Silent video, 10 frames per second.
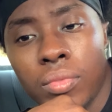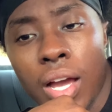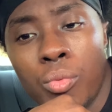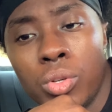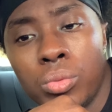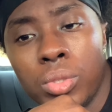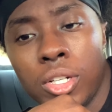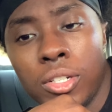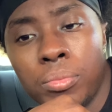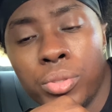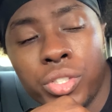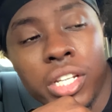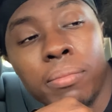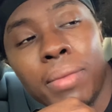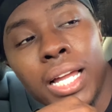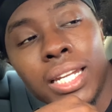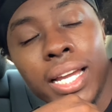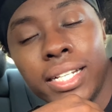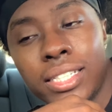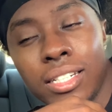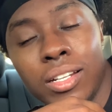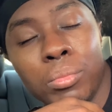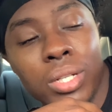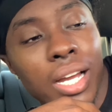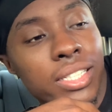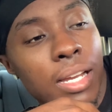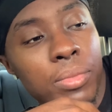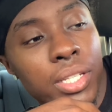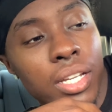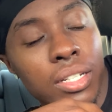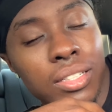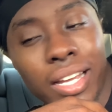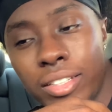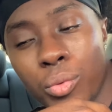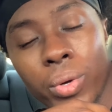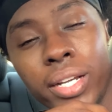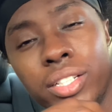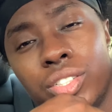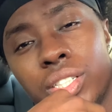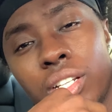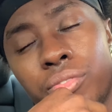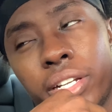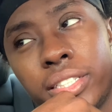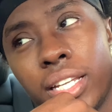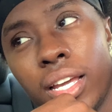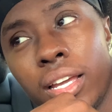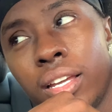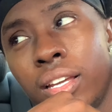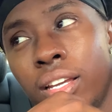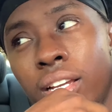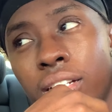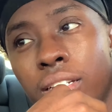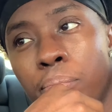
I will uh, present my likes, the number of likes I be getting, like the range and stuff like that,